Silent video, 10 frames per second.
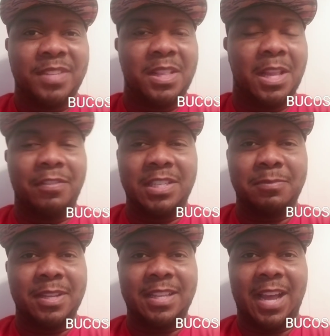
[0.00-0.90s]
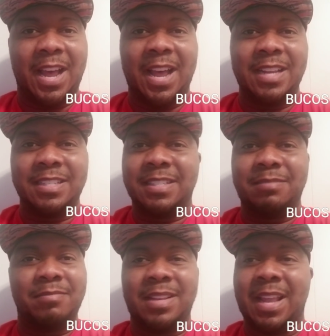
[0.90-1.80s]
Lovie Smith guy just
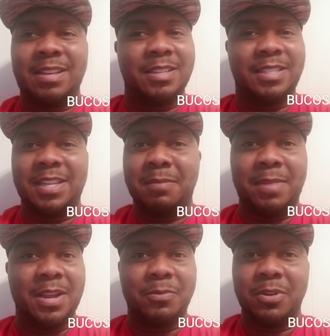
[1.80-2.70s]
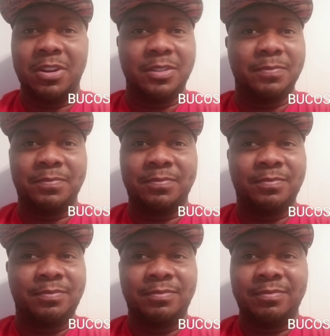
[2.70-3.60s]
just didn't make it work.
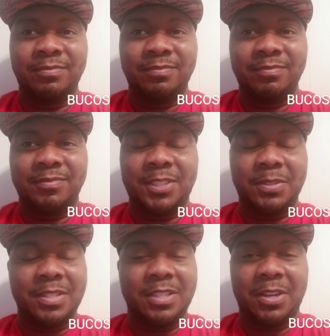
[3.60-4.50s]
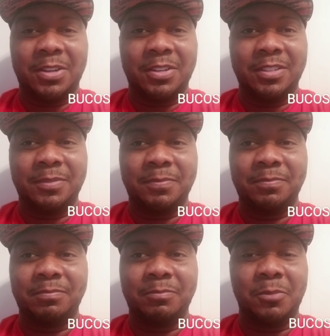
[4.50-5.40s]
So he's gone.
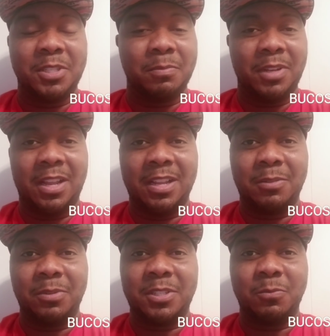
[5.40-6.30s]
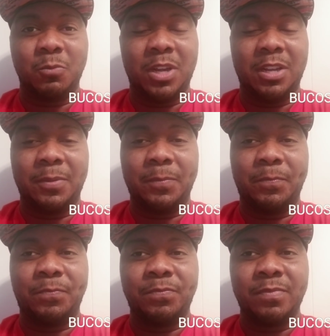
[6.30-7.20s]
Wish him luck. Wish him well.
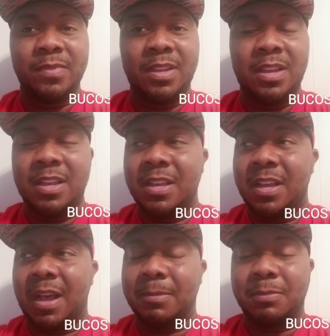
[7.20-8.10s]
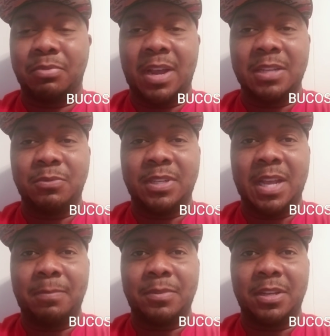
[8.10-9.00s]
I'm surprised we
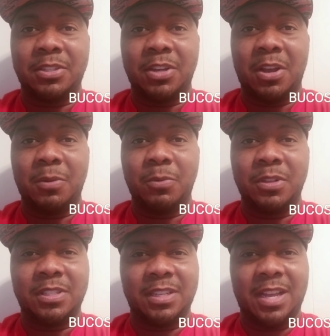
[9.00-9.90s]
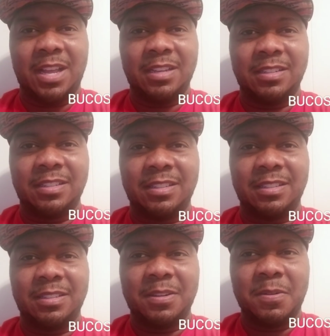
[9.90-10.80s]
kept the Shaun Wilson guy,
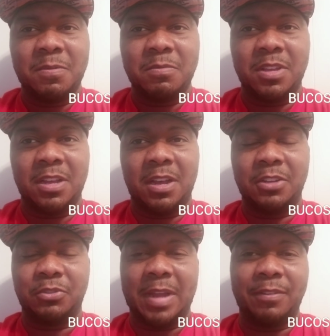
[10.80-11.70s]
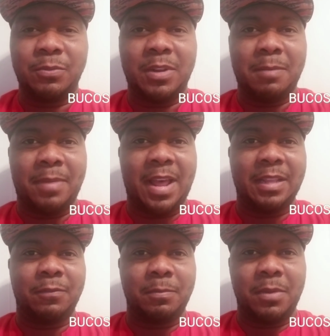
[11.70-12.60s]
the undrafted running
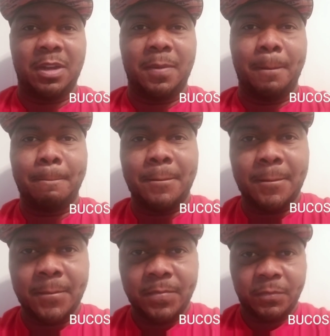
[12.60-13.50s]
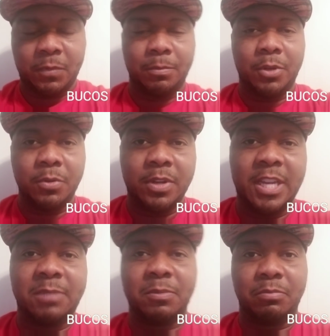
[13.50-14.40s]
back from um, from Duke,
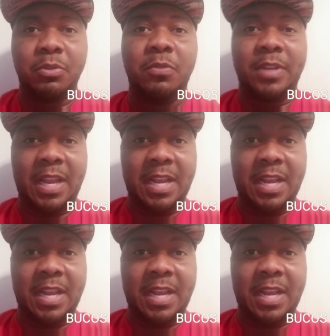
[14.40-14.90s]
he's been proven that he